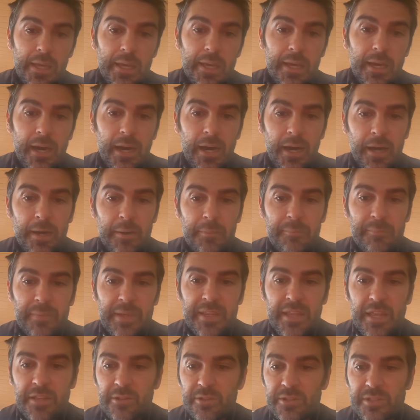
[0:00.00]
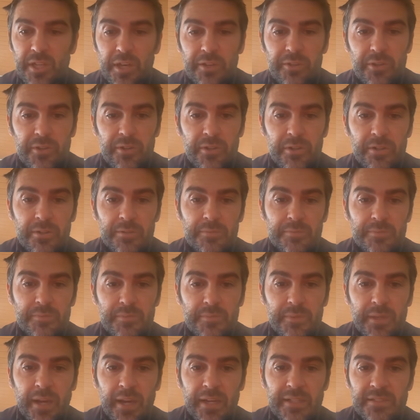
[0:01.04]
And then there's other
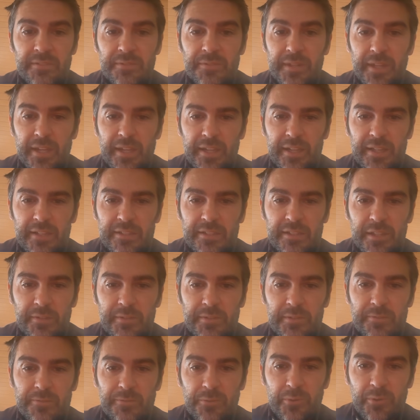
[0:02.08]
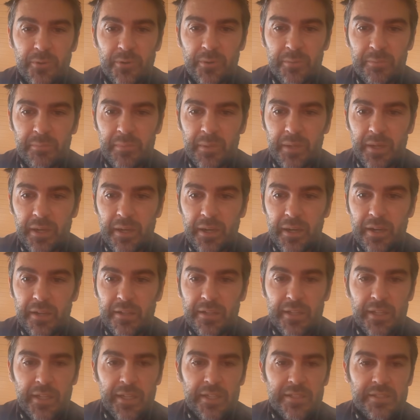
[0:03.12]
kinds of things. You have to form
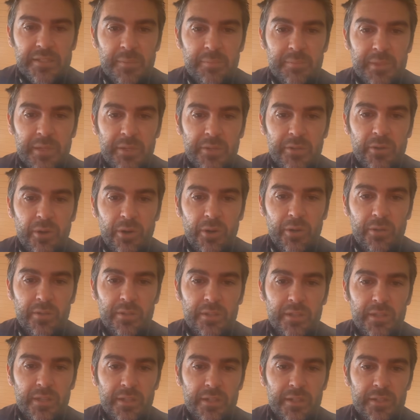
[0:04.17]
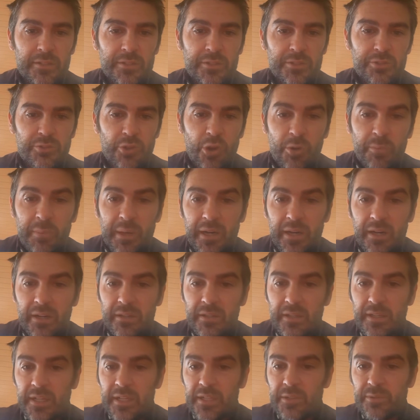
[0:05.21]
something called stroma.
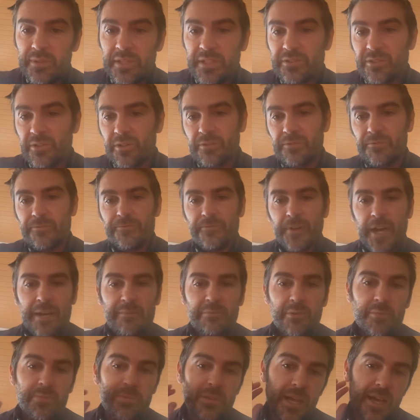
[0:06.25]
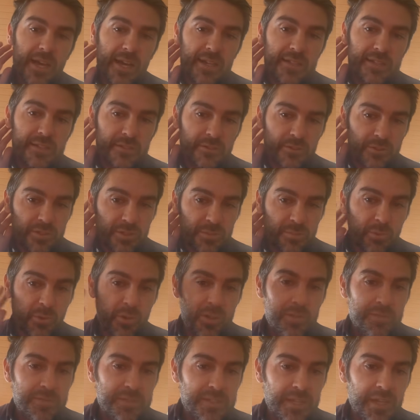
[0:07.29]
These are fibroblasts or
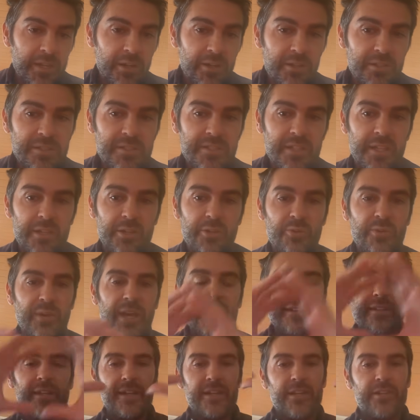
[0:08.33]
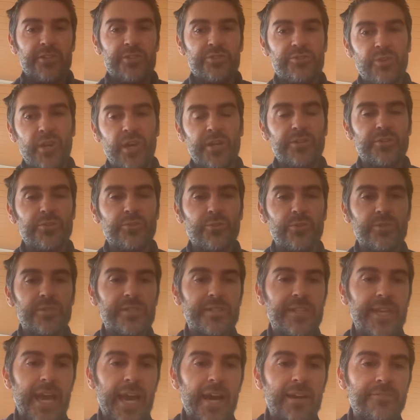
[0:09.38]
supportive cells that create a structural
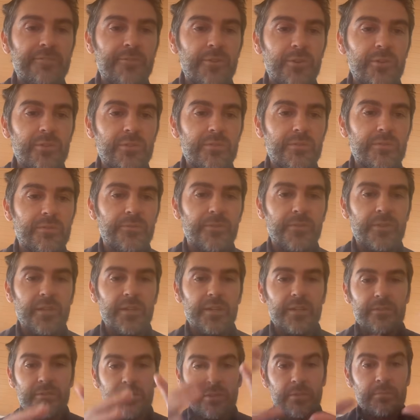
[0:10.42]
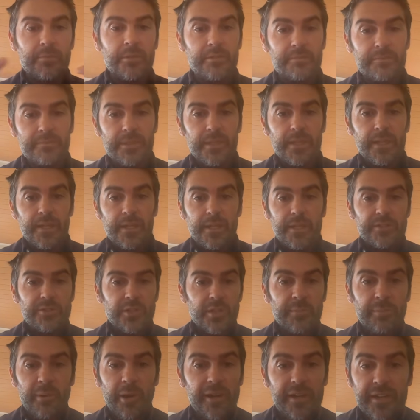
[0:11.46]
scaffold for the tumor. So
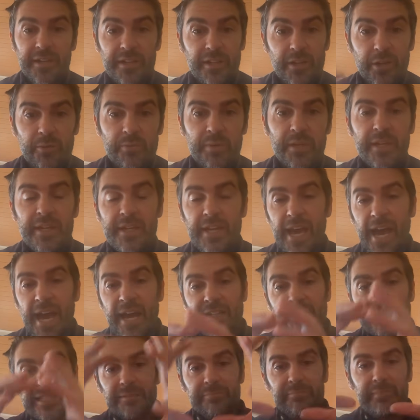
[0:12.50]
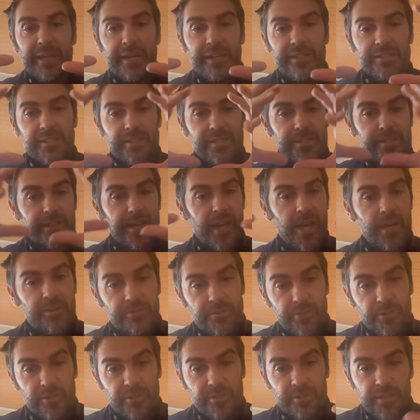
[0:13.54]
the body, actually makes a
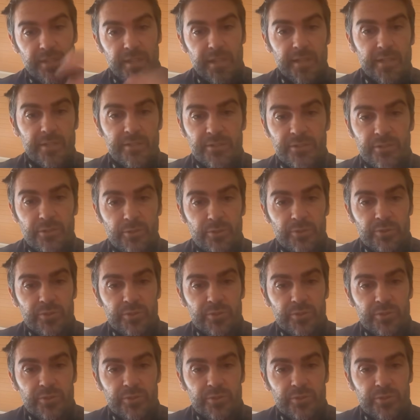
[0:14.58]
scaffold to,